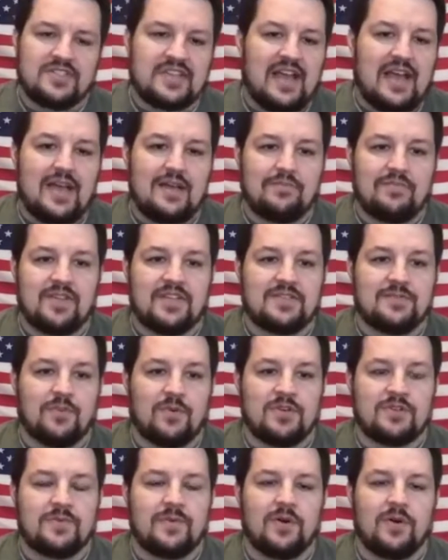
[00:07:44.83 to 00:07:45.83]
guy, played
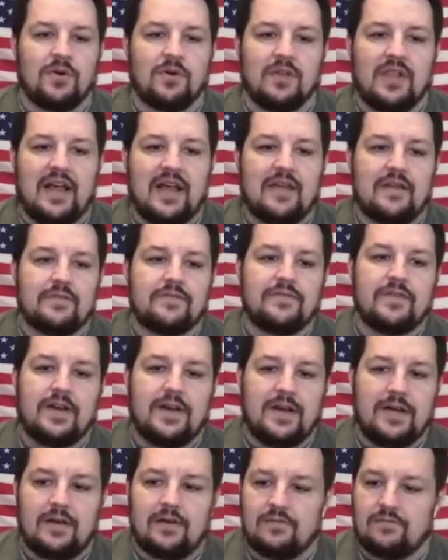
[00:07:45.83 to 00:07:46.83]
sports my whole life,
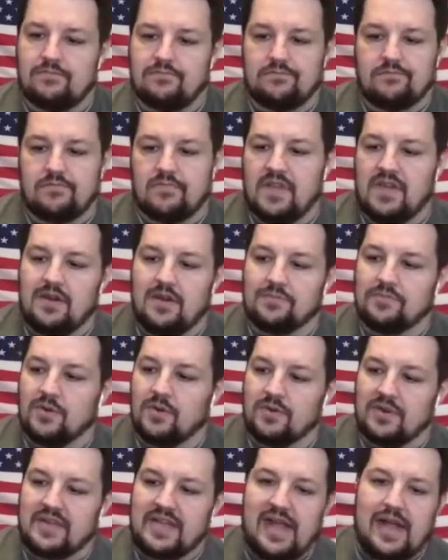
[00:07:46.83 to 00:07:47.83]
ended up
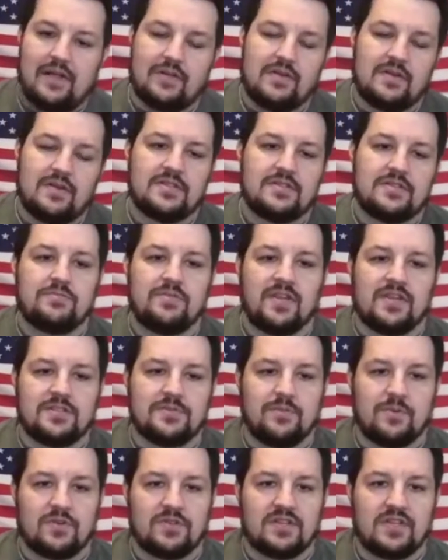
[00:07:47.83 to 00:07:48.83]
going to college, played
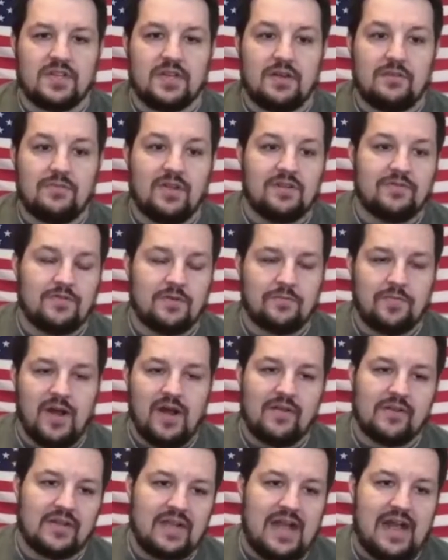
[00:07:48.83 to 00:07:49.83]

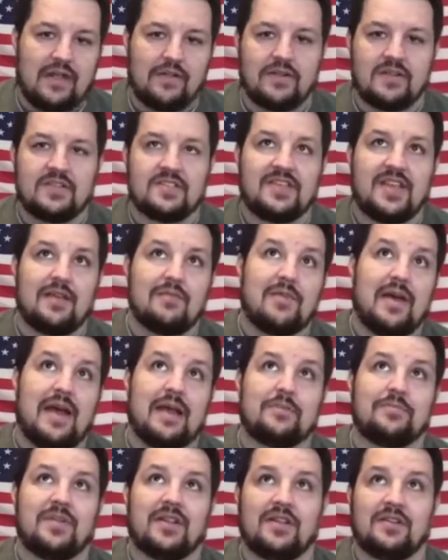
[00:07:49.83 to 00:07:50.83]
football in college, came
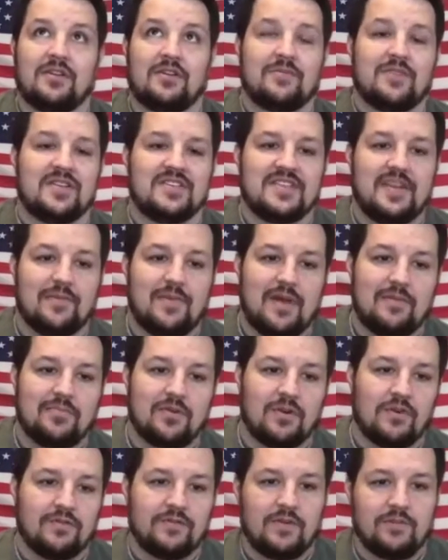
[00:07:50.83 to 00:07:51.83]
back, played a little bit of
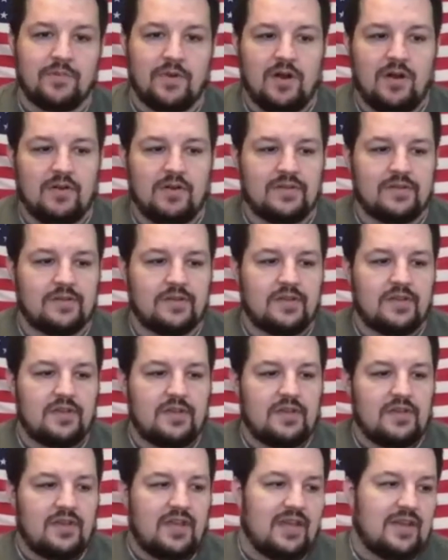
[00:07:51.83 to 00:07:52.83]
semi-pro football. And
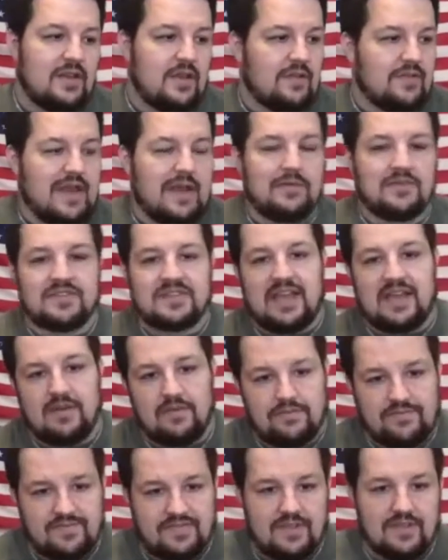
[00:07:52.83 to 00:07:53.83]
that was kind
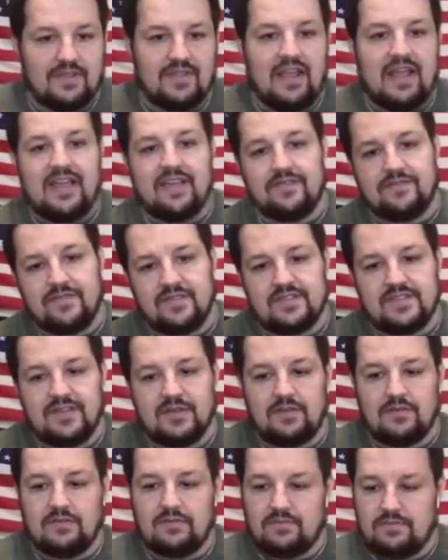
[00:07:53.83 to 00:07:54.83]
of the life
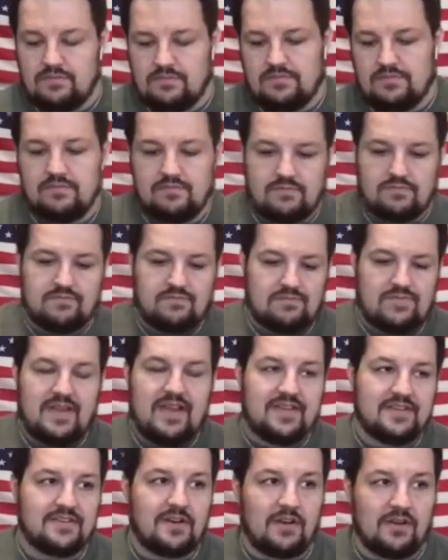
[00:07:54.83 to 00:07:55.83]
until
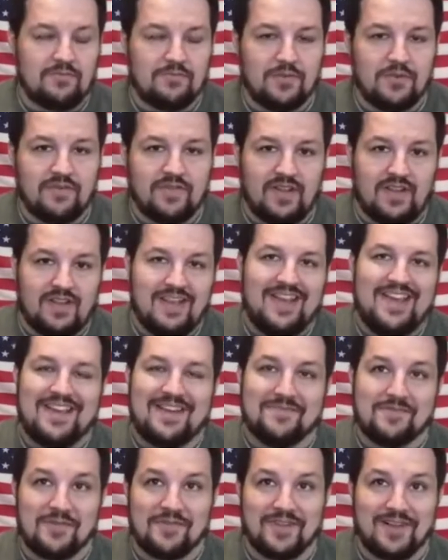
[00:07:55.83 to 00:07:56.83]
I started moving
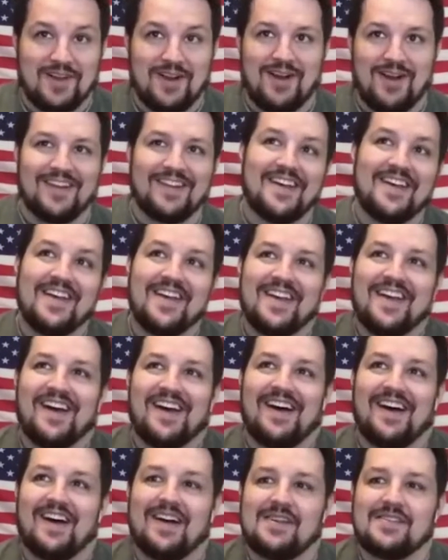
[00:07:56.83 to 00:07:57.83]
on.
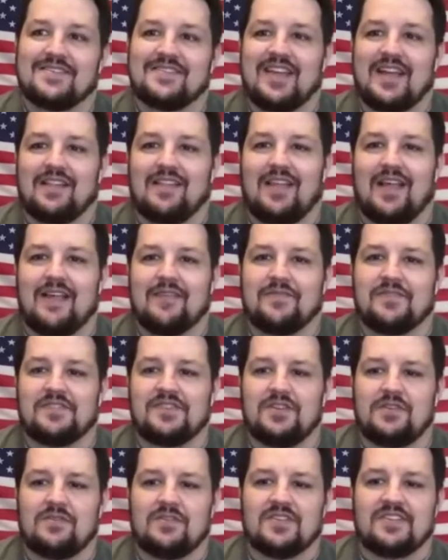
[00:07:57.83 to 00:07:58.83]
It's that life
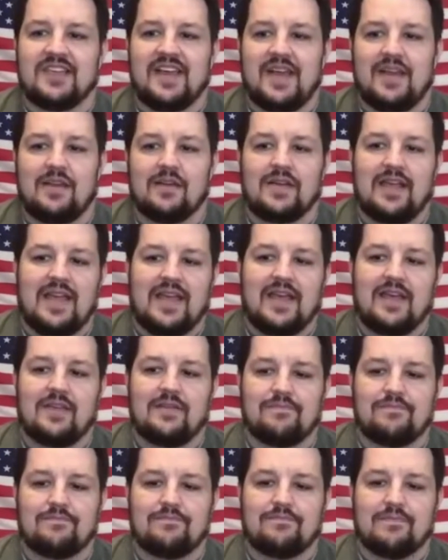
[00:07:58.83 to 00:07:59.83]
until you decide, okay,
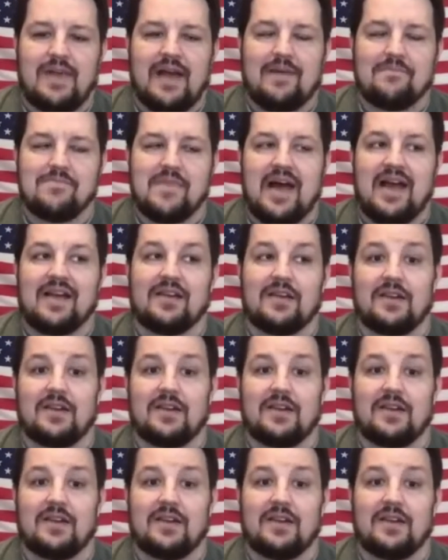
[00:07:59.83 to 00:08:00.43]
I'm not going